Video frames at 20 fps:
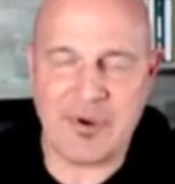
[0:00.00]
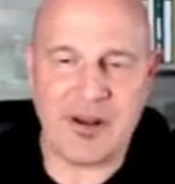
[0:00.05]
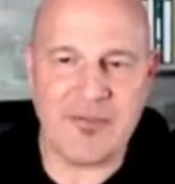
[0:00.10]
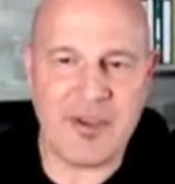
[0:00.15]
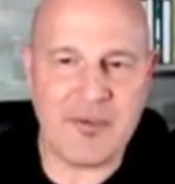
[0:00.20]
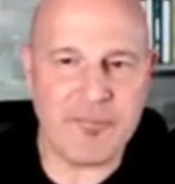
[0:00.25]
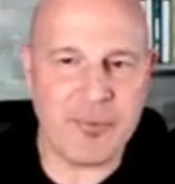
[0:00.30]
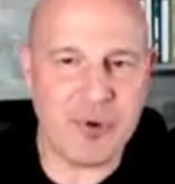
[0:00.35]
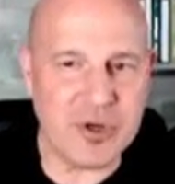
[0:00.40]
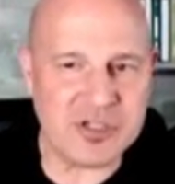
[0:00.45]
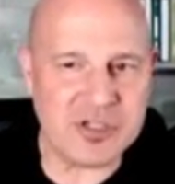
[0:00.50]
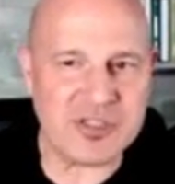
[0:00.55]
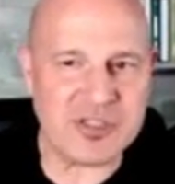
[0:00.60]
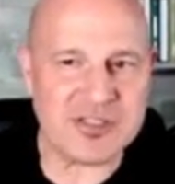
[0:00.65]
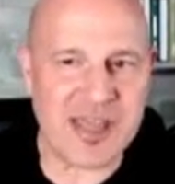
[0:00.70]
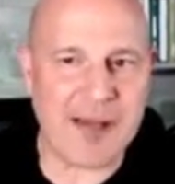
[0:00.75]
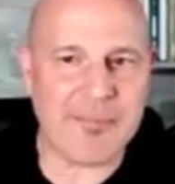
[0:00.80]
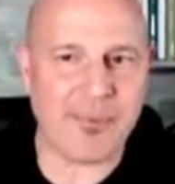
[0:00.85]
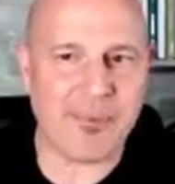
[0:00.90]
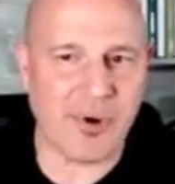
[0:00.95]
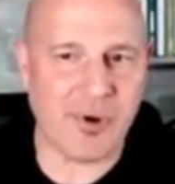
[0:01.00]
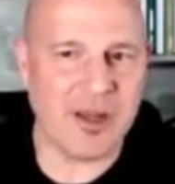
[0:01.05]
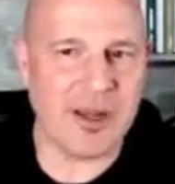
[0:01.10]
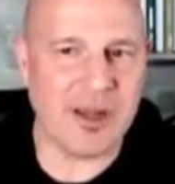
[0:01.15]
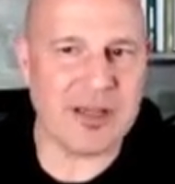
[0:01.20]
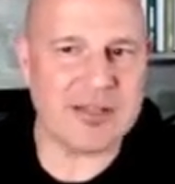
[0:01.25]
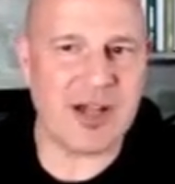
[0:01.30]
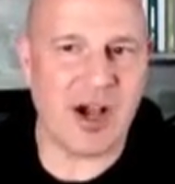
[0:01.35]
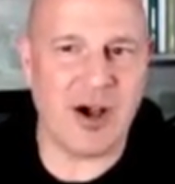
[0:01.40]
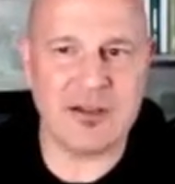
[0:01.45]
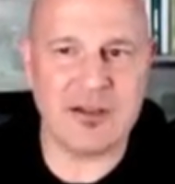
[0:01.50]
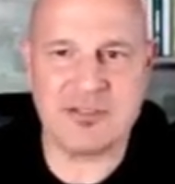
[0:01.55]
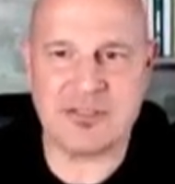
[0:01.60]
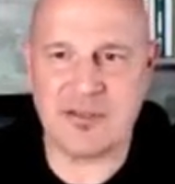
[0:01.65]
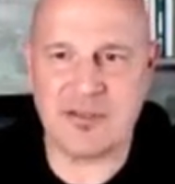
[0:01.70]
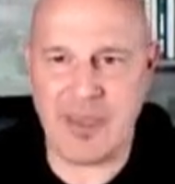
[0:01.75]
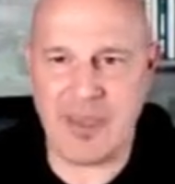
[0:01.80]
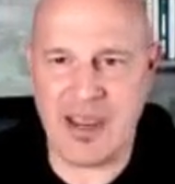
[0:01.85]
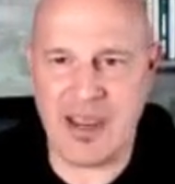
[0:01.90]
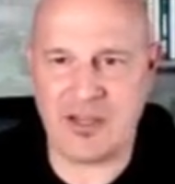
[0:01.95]
if it pushes that product onto
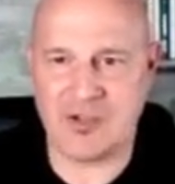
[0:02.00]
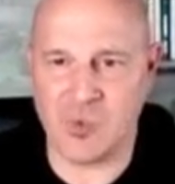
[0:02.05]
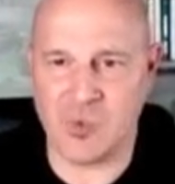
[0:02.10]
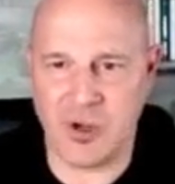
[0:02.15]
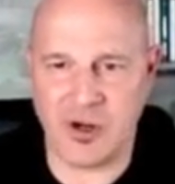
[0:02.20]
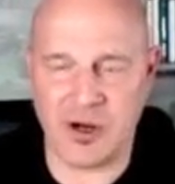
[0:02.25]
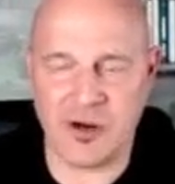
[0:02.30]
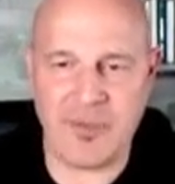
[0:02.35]
page 1